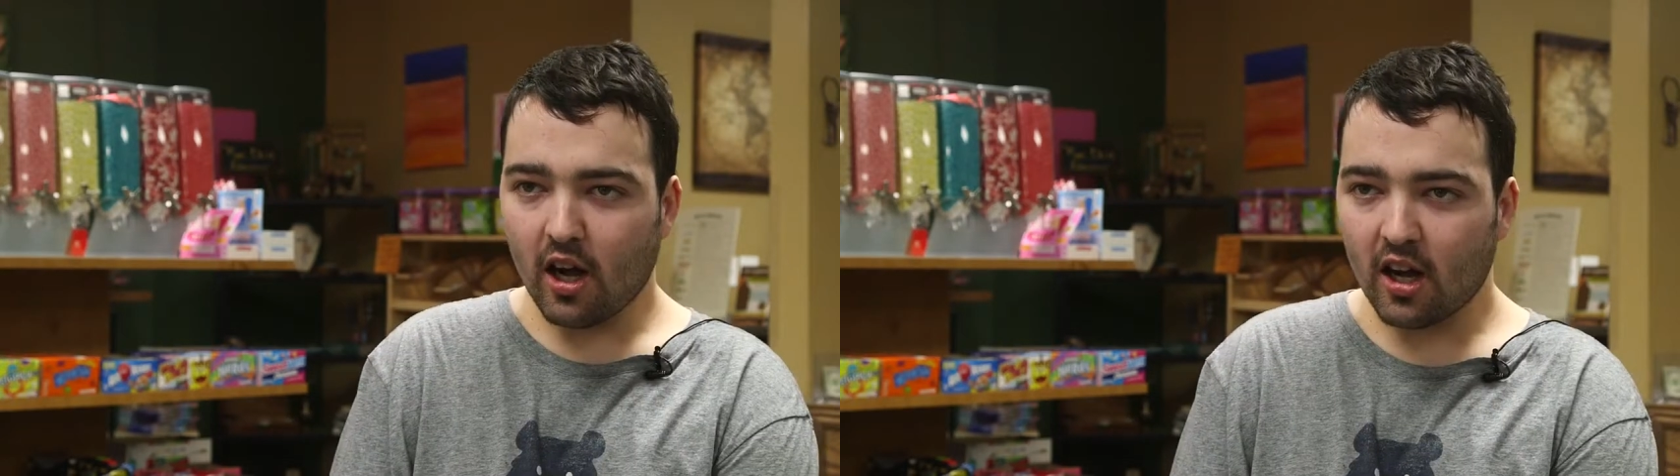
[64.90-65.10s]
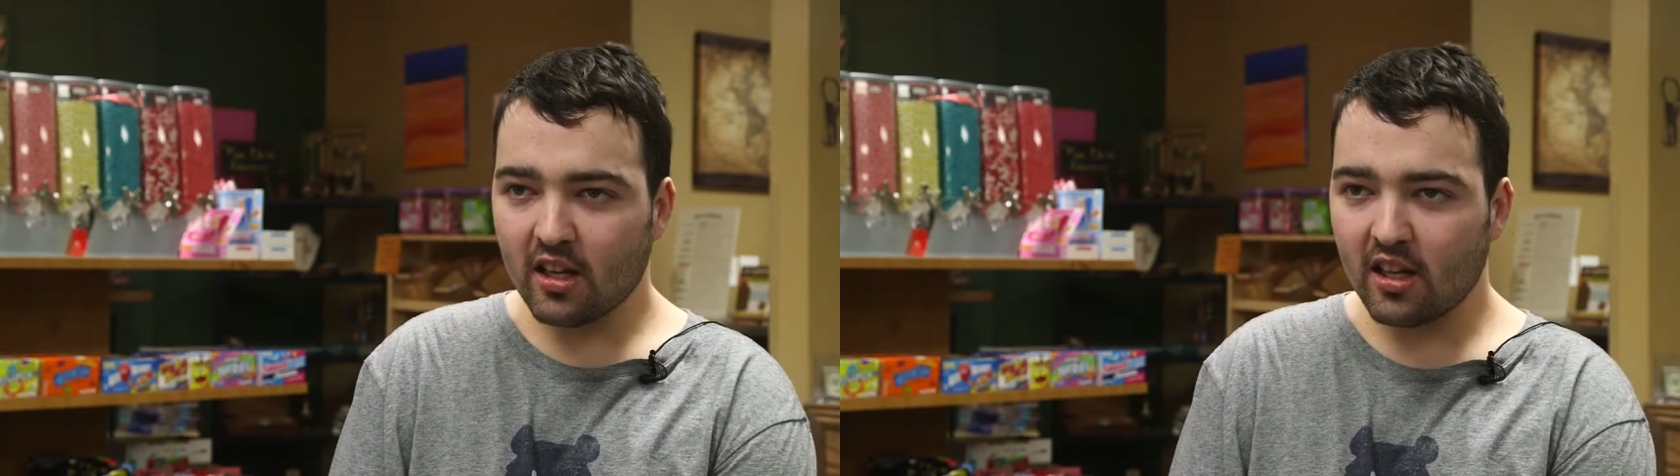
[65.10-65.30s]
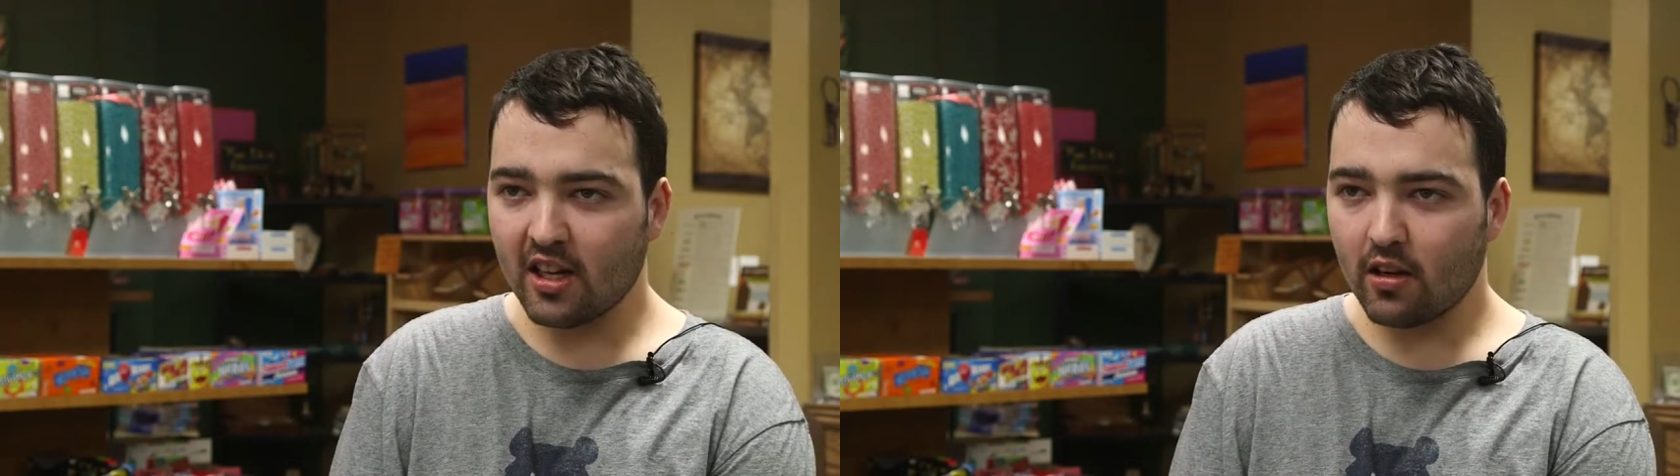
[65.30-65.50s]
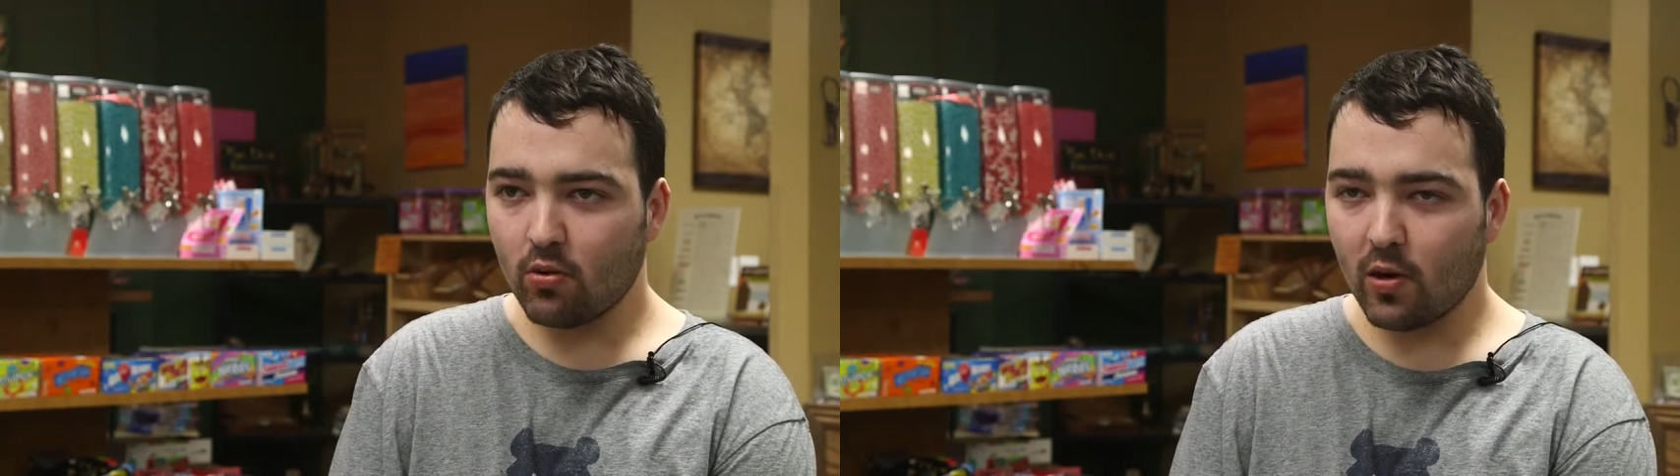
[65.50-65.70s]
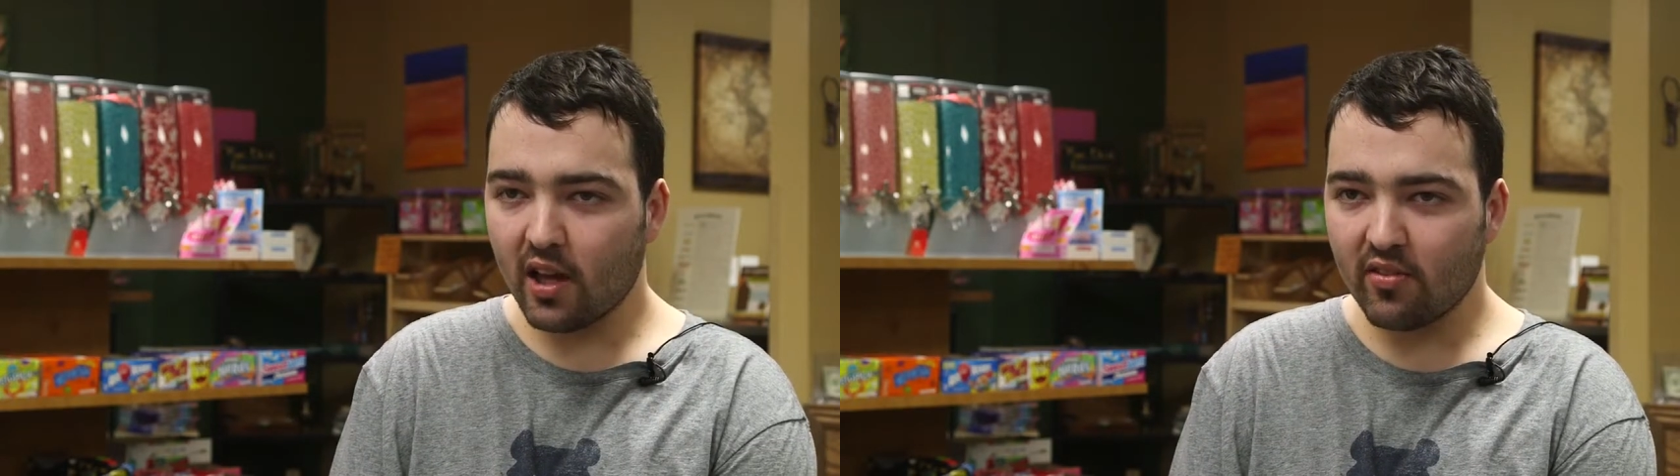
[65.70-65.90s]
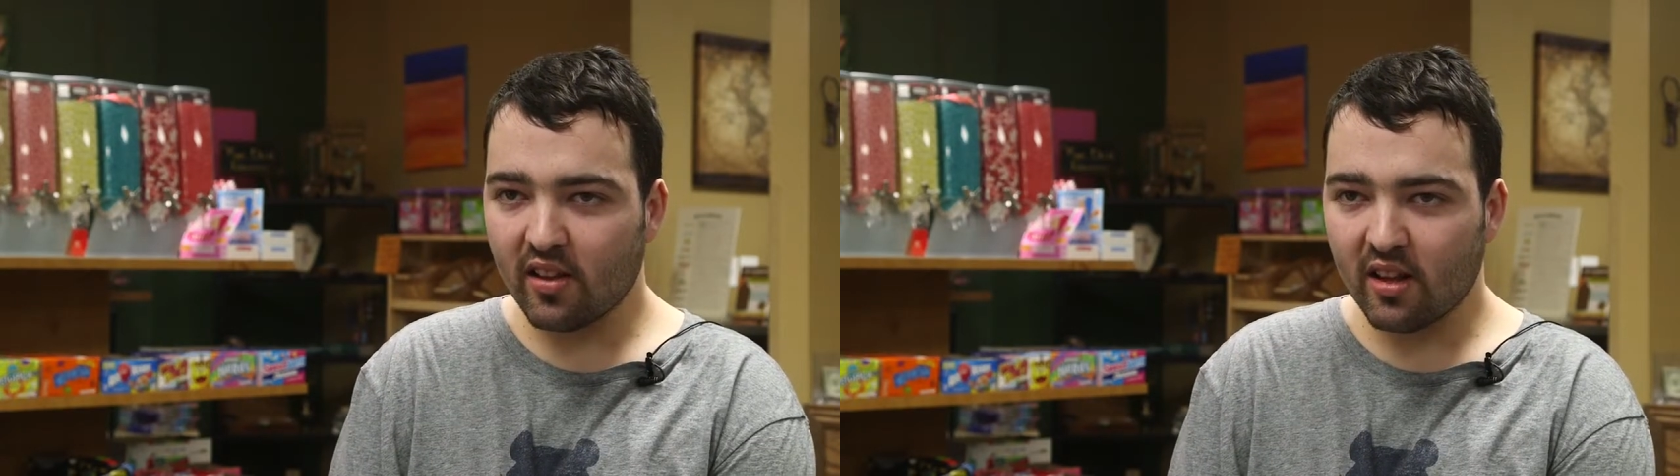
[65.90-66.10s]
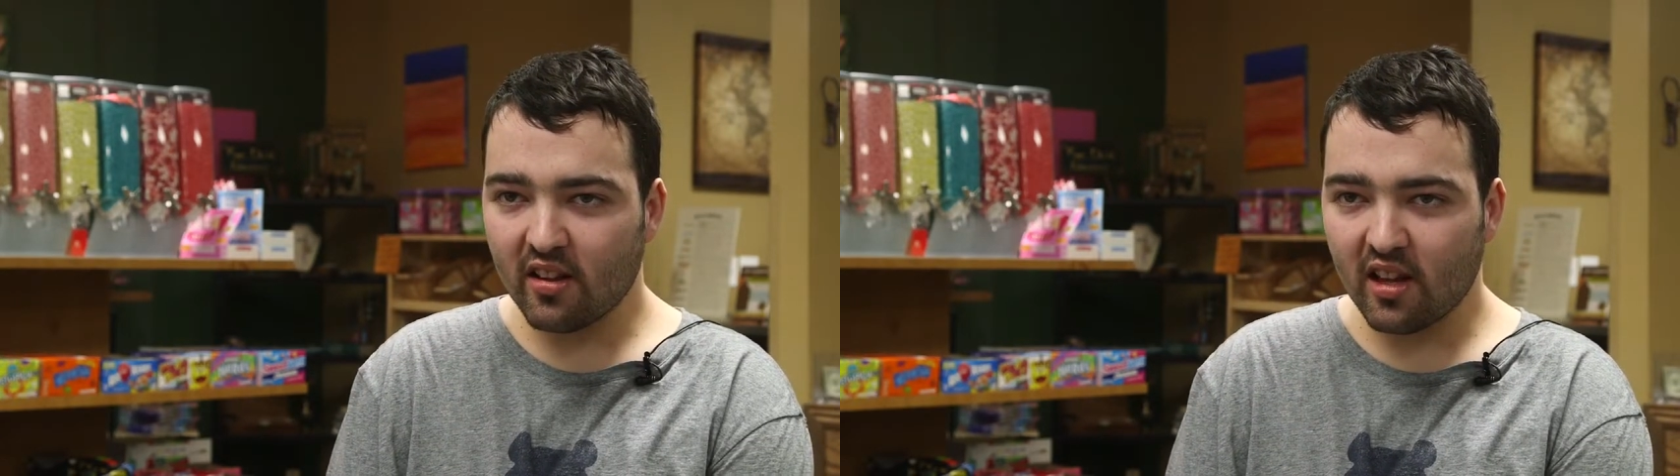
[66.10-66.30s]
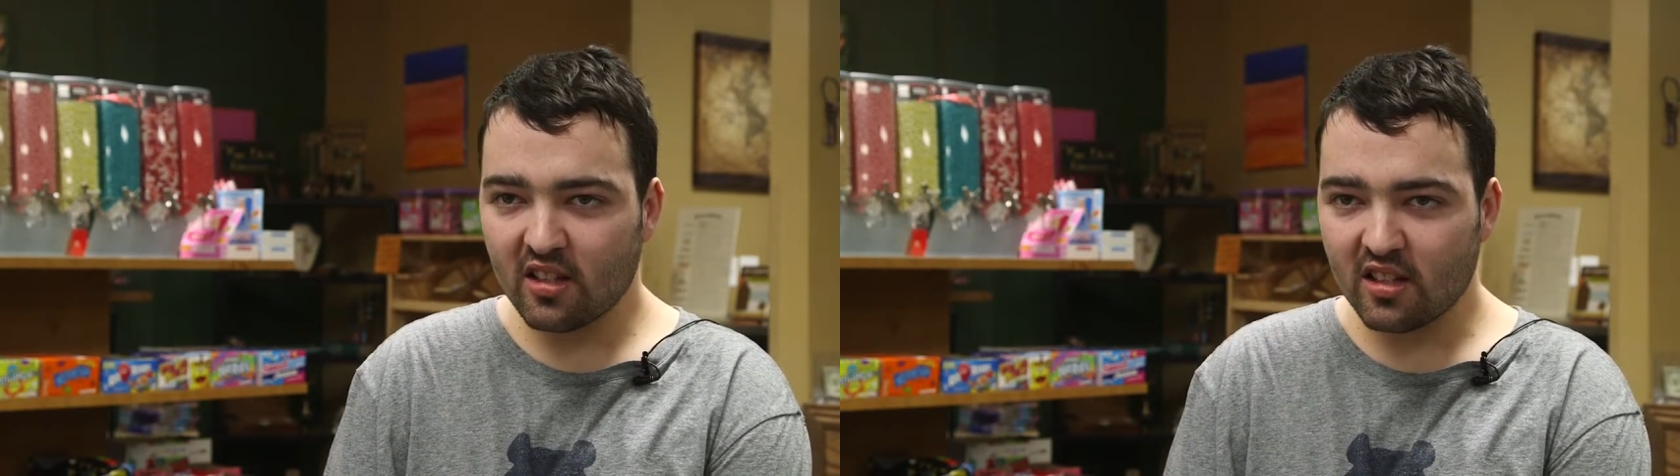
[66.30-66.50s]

I like waving the